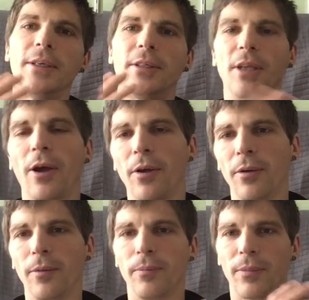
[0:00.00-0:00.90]
So
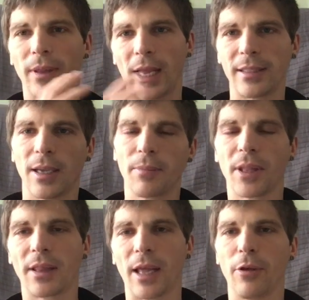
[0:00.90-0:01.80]
that's
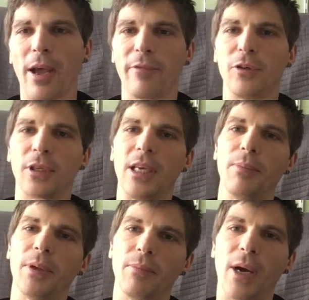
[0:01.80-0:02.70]
something that you have to
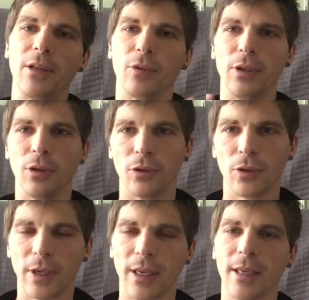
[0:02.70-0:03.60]
keep in mind when you're
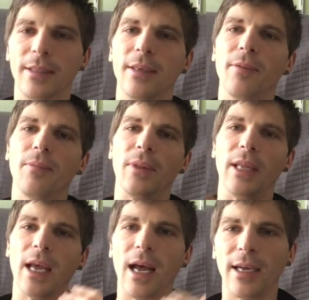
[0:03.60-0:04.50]
doing it.
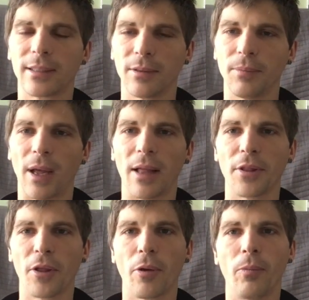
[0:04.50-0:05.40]
There are some
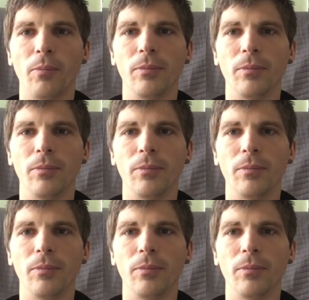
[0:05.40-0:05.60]
other